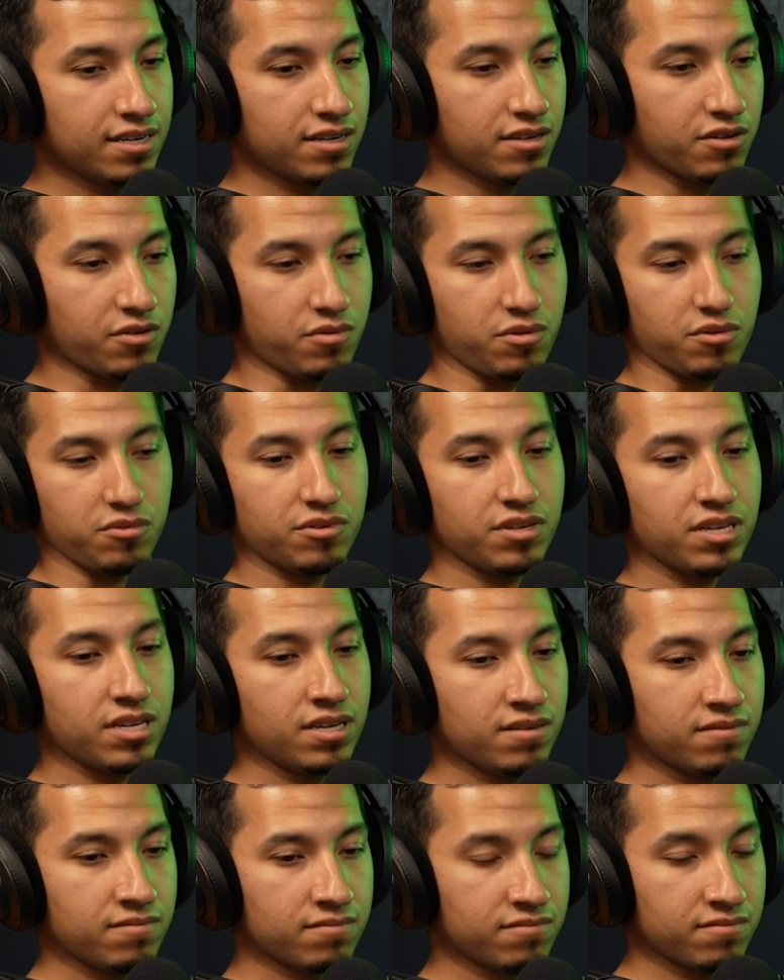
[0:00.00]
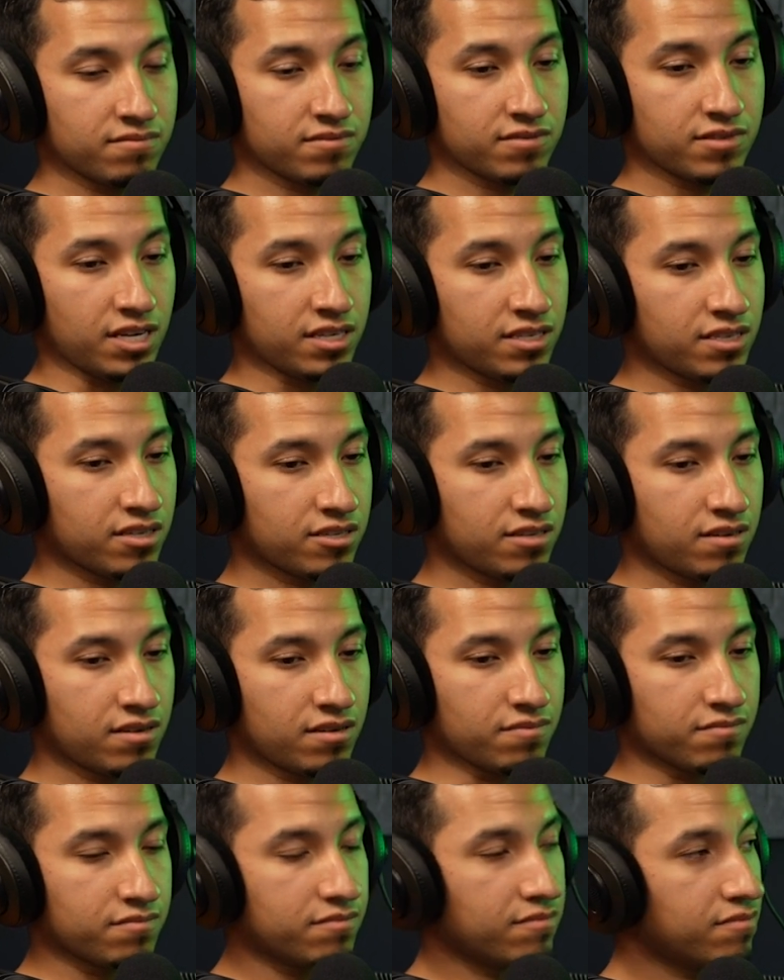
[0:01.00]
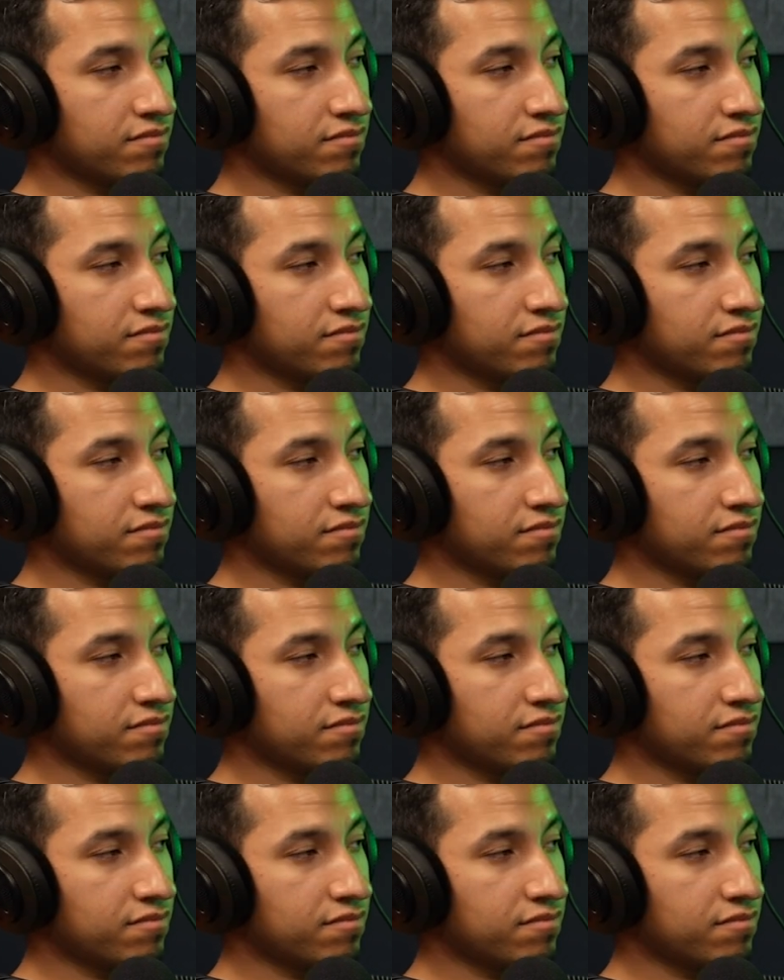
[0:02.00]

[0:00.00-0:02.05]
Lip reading: your routine, change that shit up.